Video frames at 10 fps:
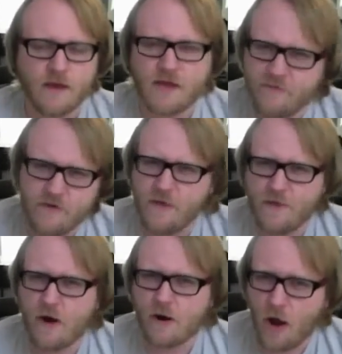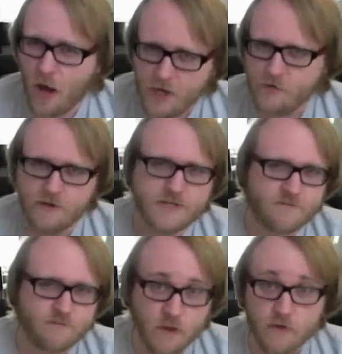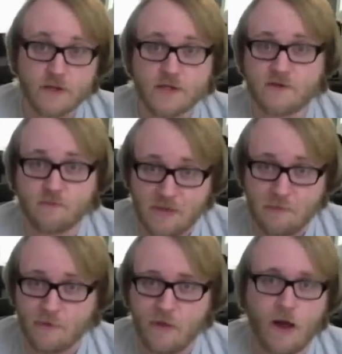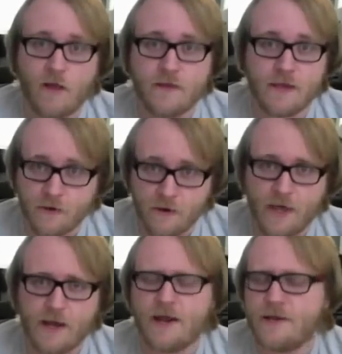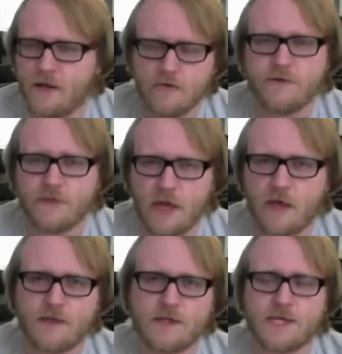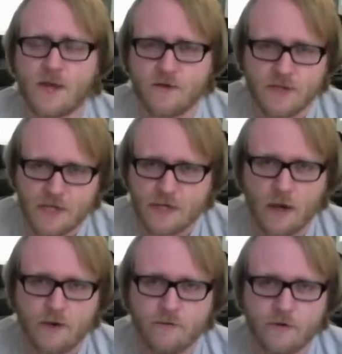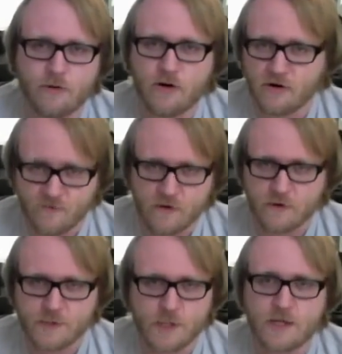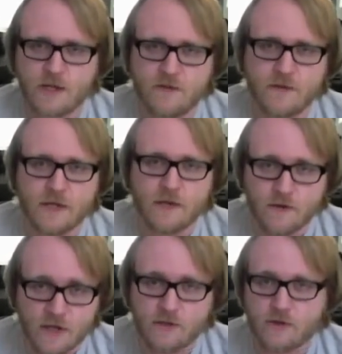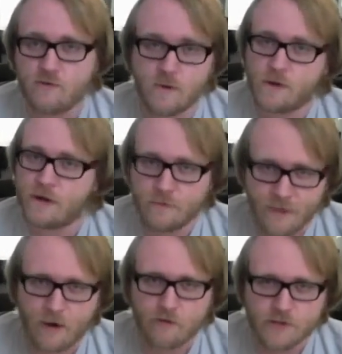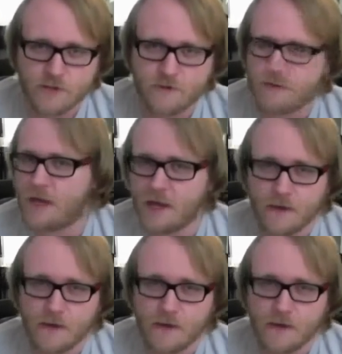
Given that there are hundreds of millions of people on the internet, I don't think that 1,700 perverts is anything you need to worry about, okay?